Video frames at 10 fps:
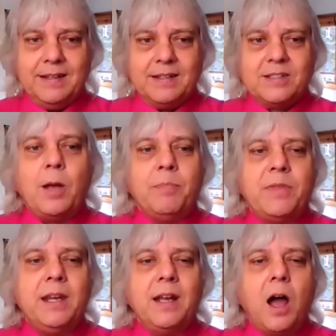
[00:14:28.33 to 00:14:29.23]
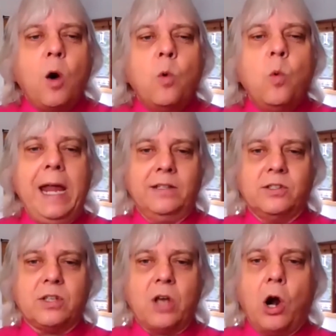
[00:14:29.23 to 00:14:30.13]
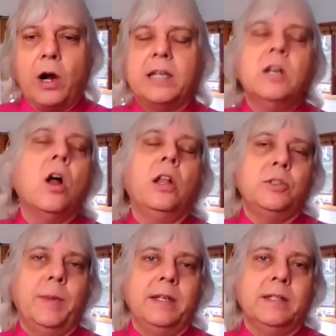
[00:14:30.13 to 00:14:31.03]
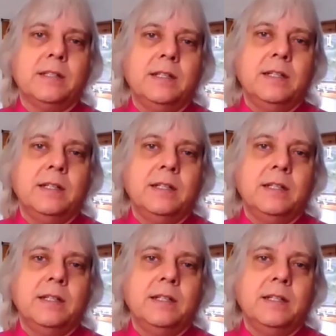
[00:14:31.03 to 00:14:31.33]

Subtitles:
Something awaits our acknowledgement